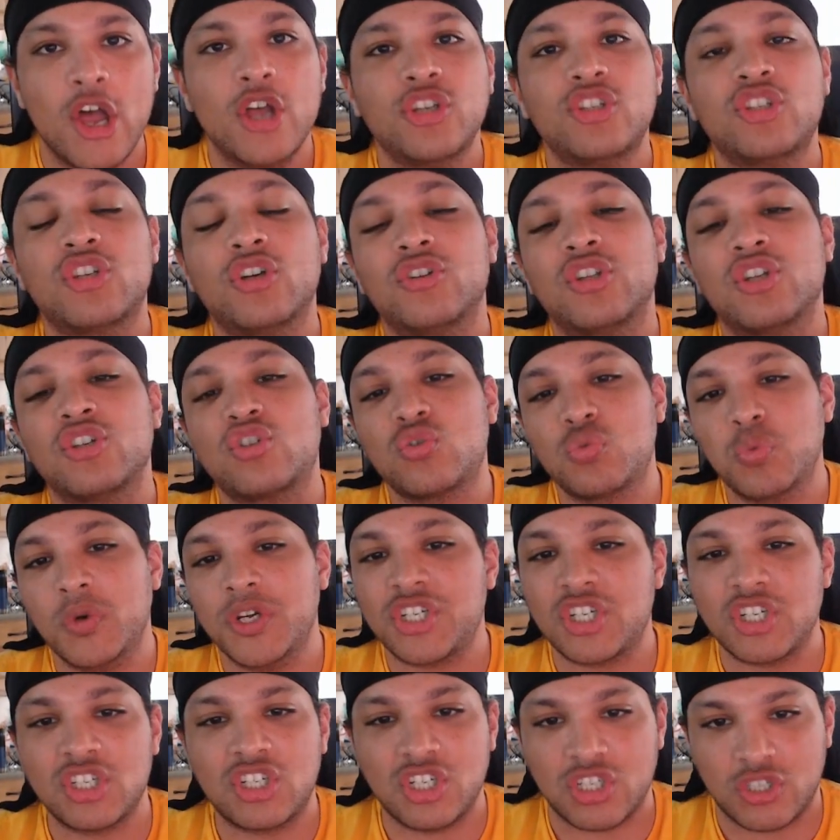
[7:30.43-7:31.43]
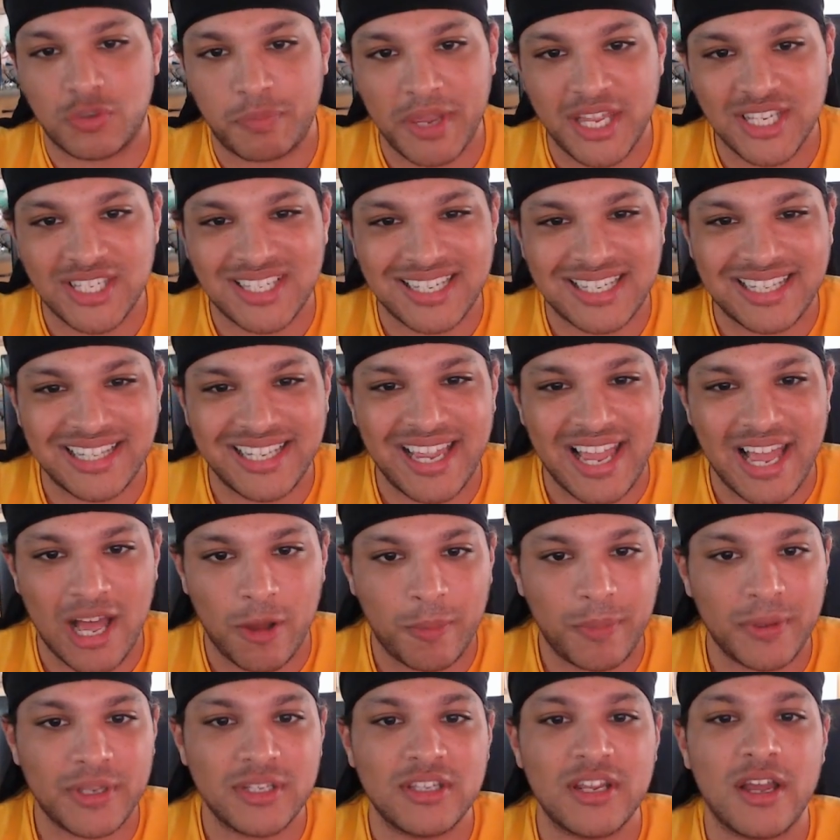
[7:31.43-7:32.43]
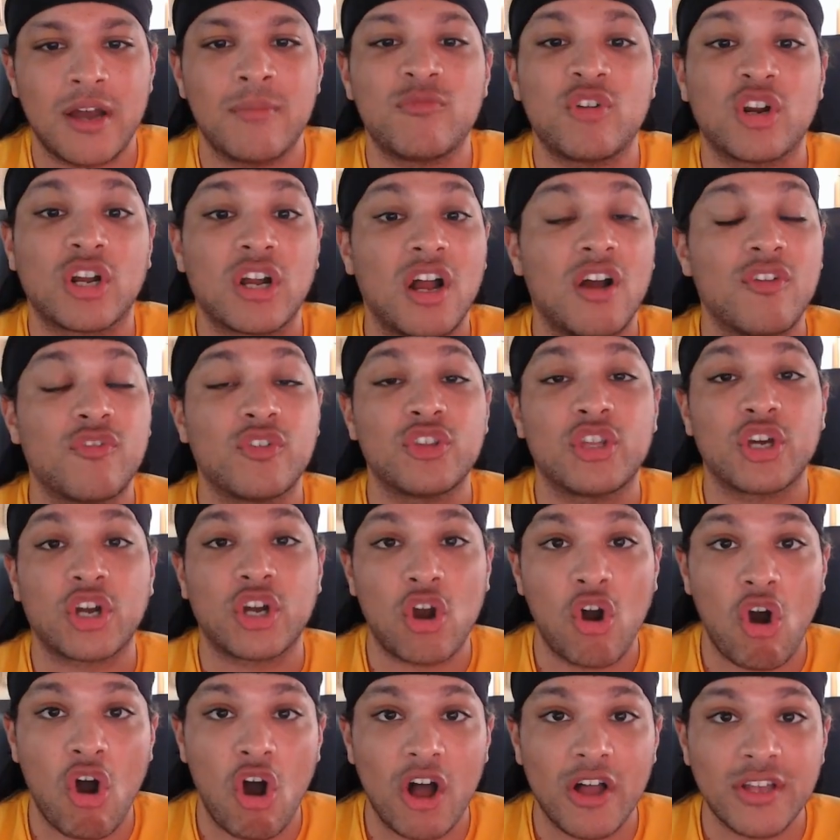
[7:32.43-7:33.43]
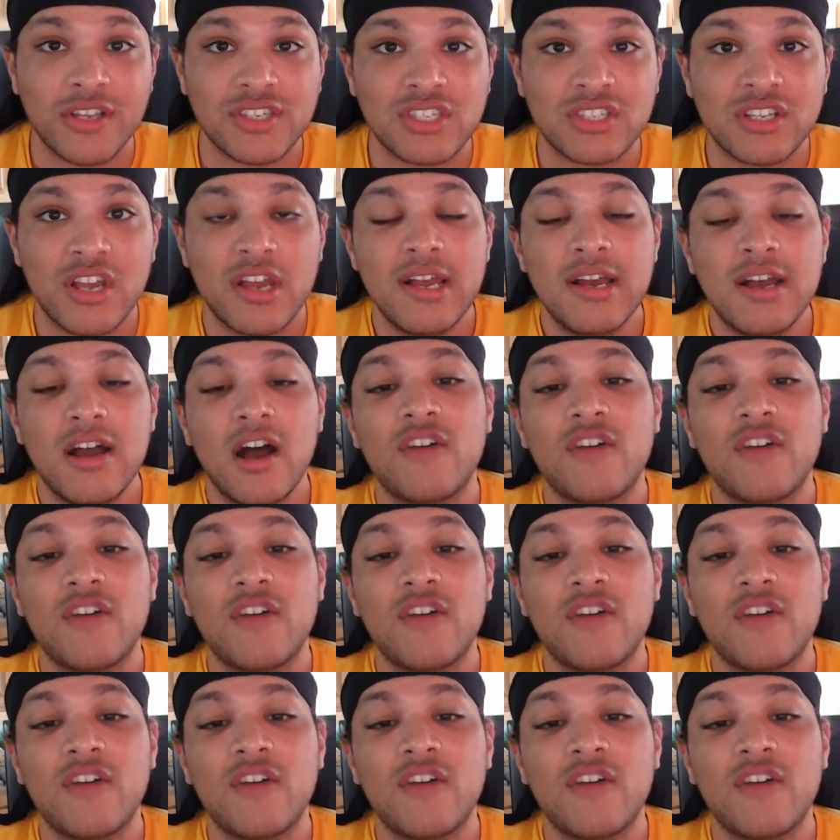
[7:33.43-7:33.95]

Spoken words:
So the Switch is just basically helping them recover the cost